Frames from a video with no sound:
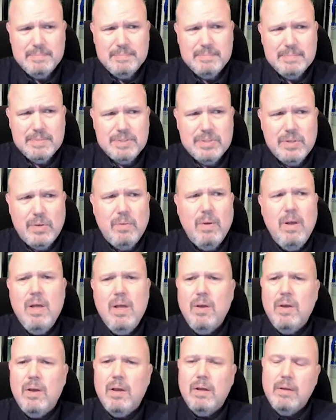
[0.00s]
So
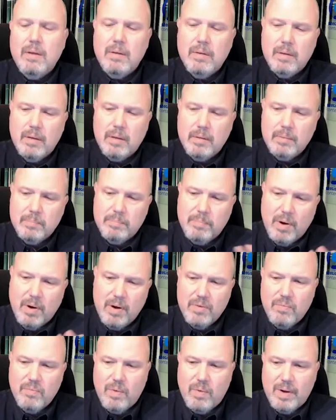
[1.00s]
part
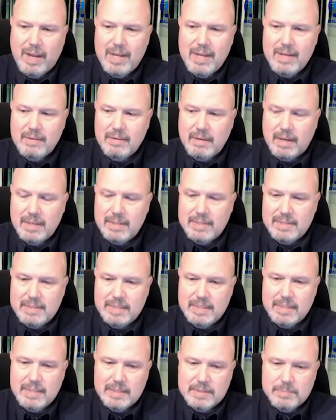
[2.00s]
of what I
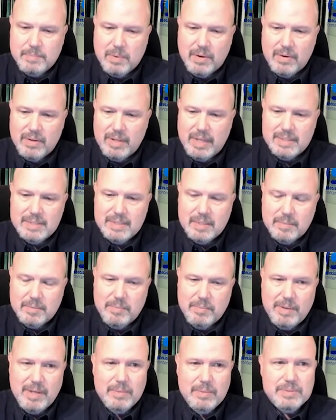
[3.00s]
did as part of that
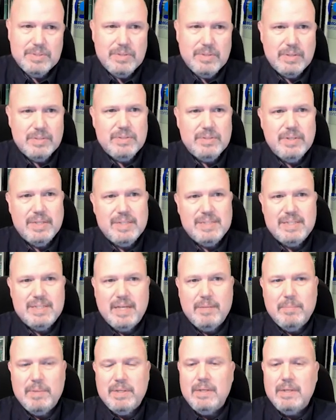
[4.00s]
subcommittee was start to
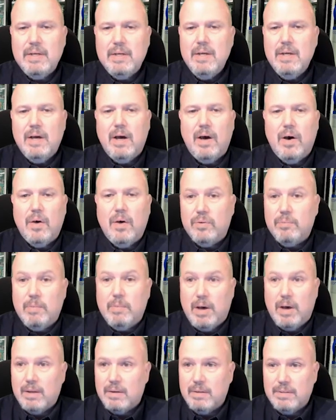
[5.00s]
examine other
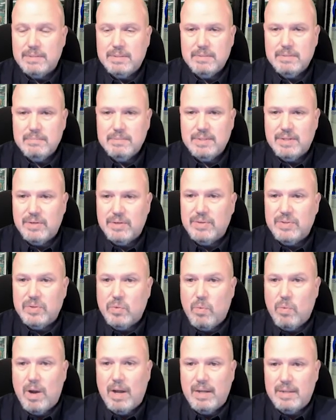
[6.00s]
models that are in the
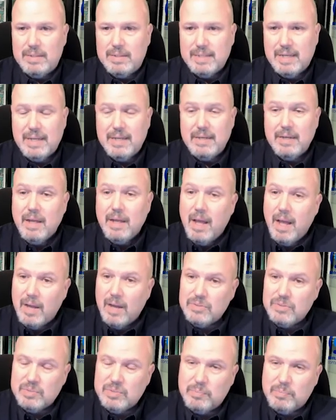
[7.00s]
wild, and
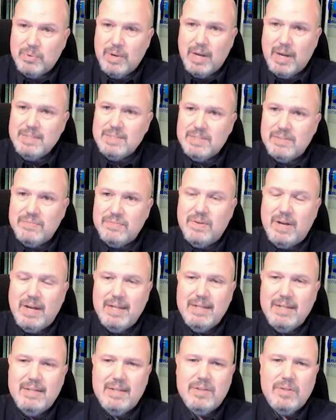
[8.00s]
surprised to
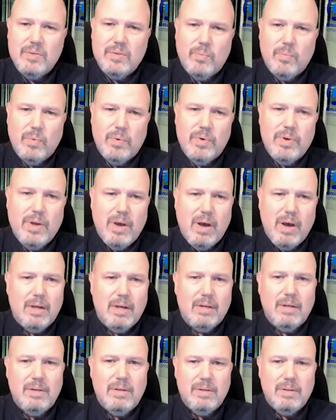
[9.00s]
find that there were not
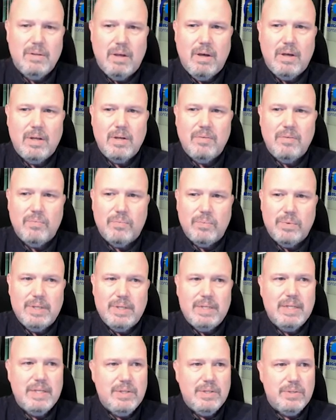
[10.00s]
a lot of
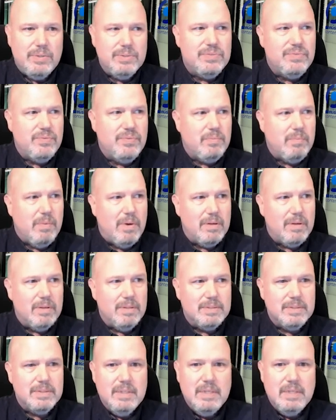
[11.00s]
really useful
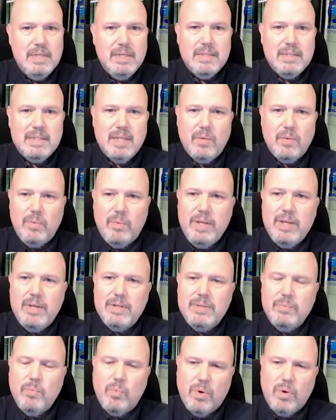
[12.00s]
models that we
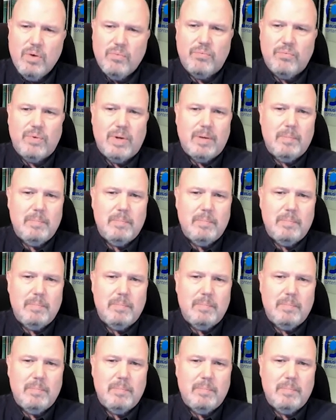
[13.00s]
could work from.